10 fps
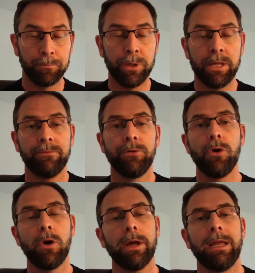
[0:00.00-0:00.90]
But if
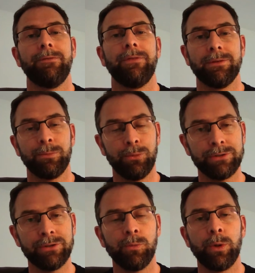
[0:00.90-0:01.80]
not, if it's
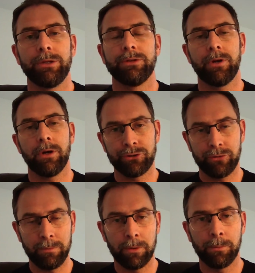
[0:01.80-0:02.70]
present, we can start a
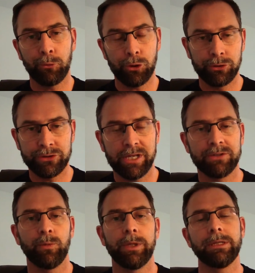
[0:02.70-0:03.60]
treatment
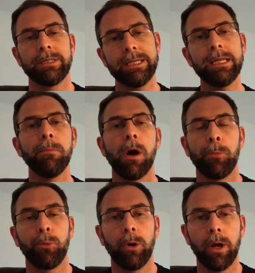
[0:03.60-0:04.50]
process. We can team
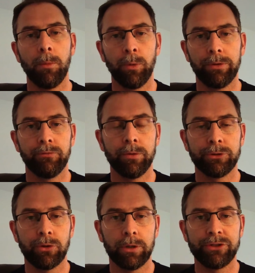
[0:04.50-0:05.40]
up with a
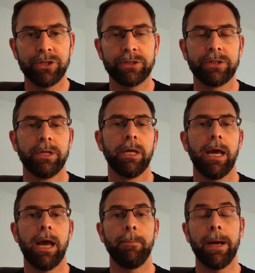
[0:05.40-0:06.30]
rheumatologist
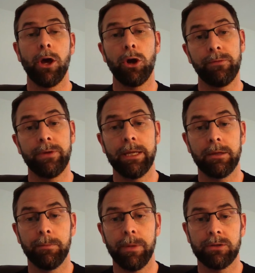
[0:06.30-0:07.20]
and hopefully
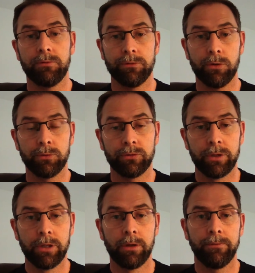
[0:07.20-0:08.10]
get the best results
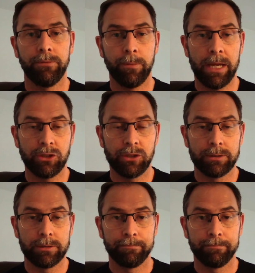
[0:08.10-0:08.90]
for patients.